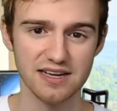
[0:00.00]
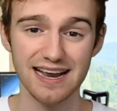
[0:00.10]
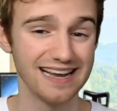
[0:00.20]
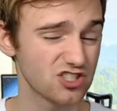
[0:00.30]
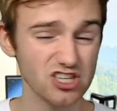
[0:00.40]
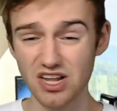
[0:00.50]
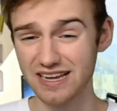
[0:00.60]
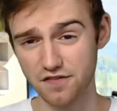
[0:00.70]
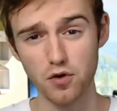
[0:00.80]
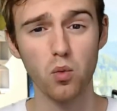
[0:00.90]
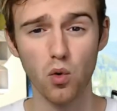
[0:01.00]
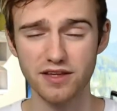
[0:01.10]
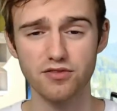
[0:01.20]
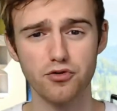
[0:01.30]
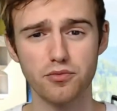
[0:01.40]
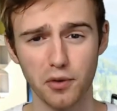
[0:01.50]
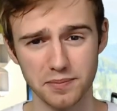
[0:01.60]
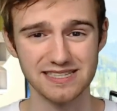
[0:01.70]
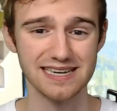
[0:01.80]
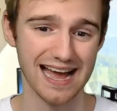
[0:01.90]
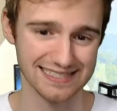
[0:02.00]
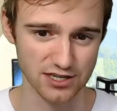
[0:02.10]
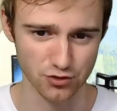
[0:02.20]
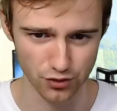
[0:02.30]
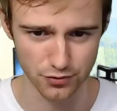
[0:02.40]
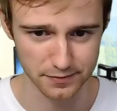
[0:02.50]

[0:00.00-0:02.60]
It's just like if you're walking through the property as a group.